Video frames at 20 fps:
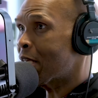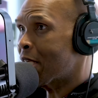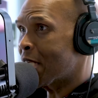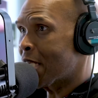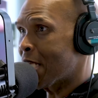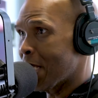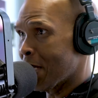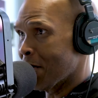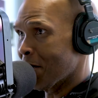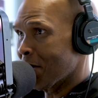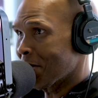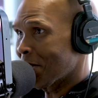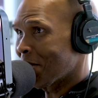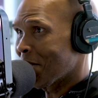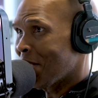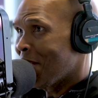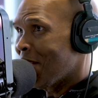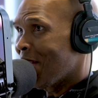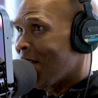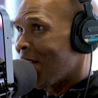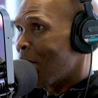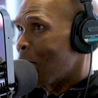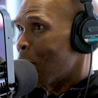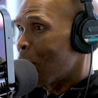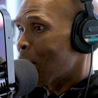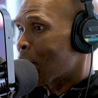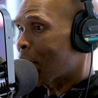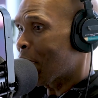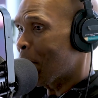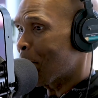years
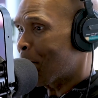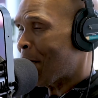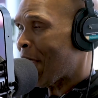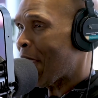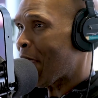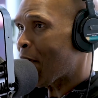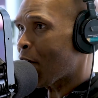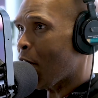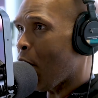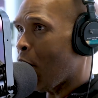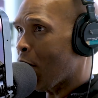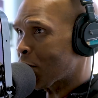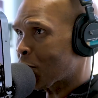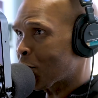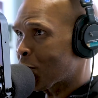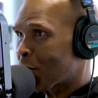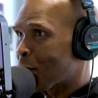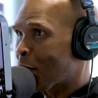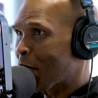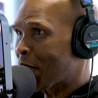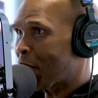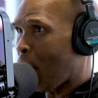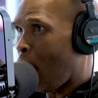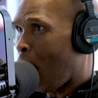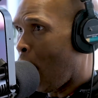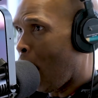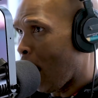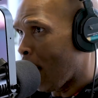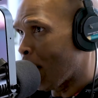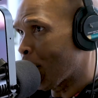compared also to, with the
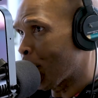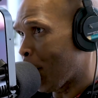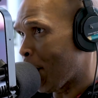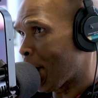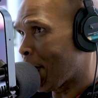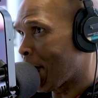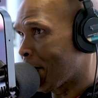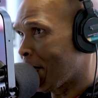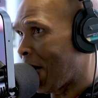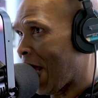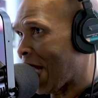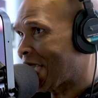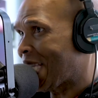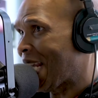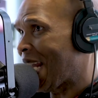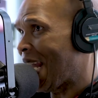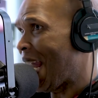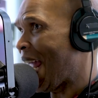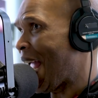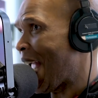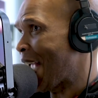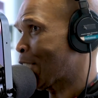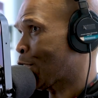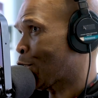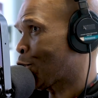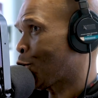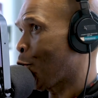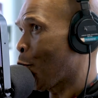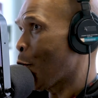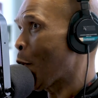hard work of like the
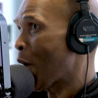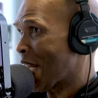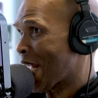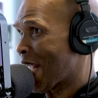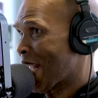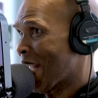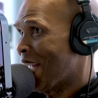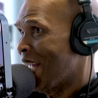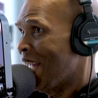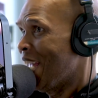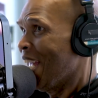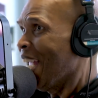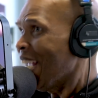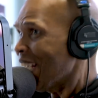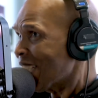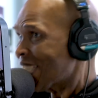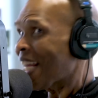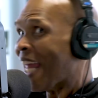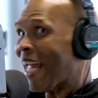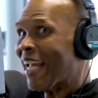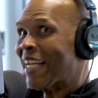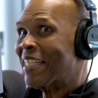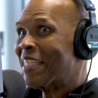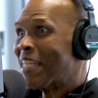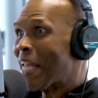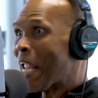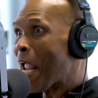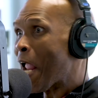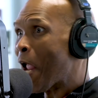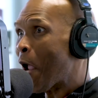last 20, 20 years it's like
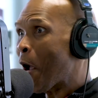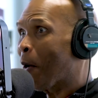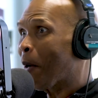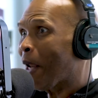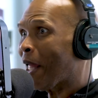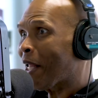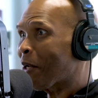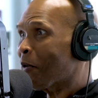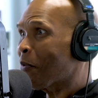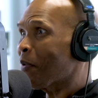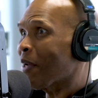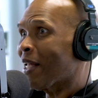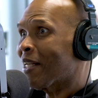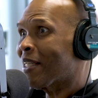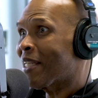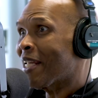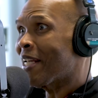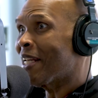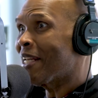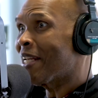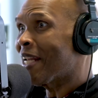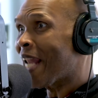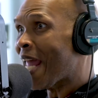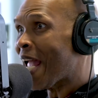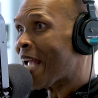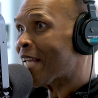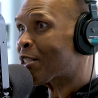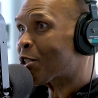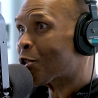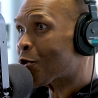damn like look what i did in the
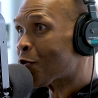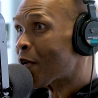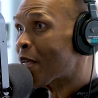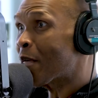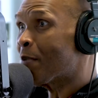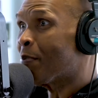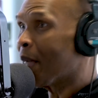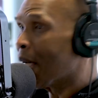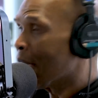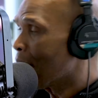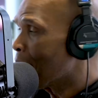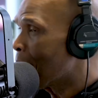last three but and